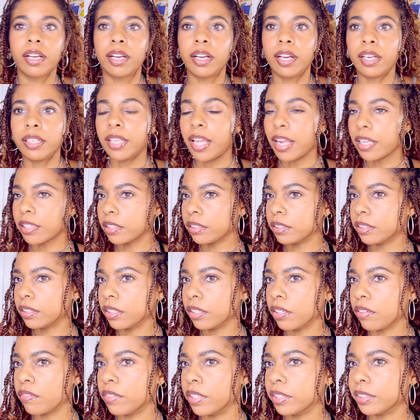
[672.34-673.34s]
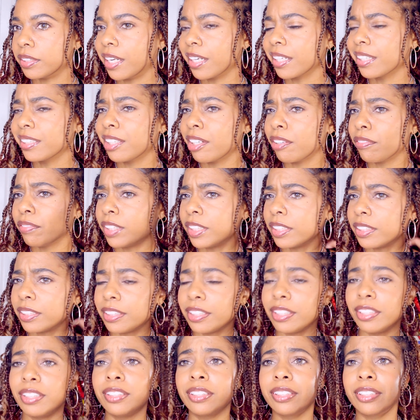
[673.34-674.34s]
I like the tint of this. I could definitely
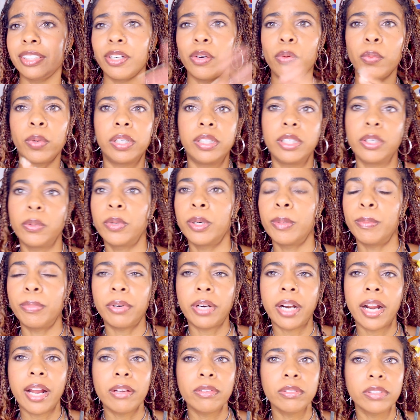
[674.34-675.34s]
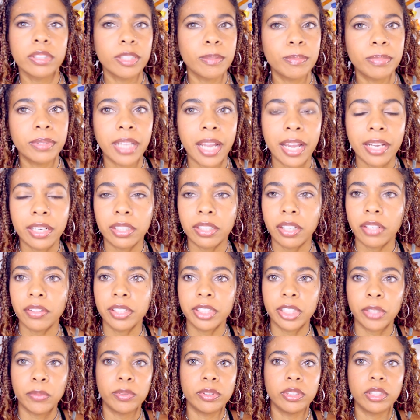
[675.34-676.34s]
see you still wearing it with a brown lip liner. I
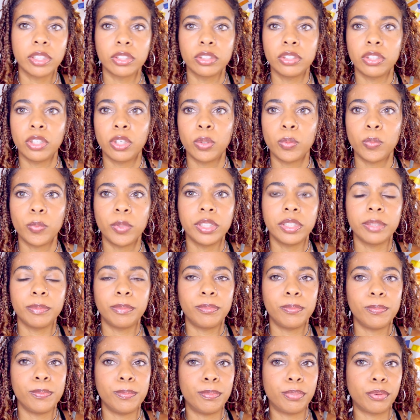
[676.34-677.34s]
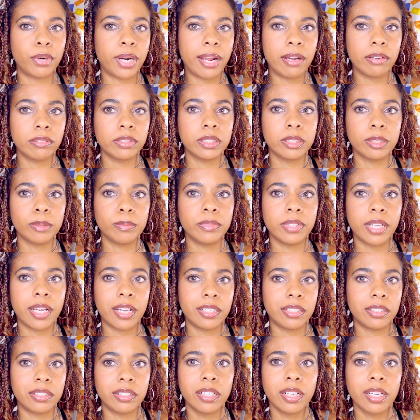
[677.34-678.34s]
think it will look dope with a brown lip
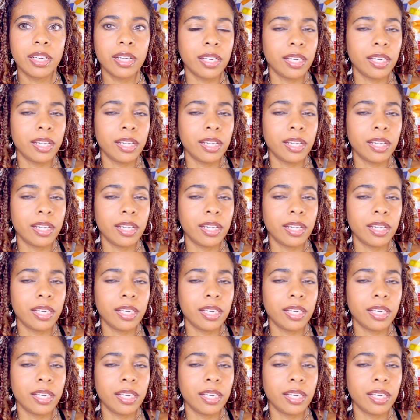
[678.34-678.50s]
liner.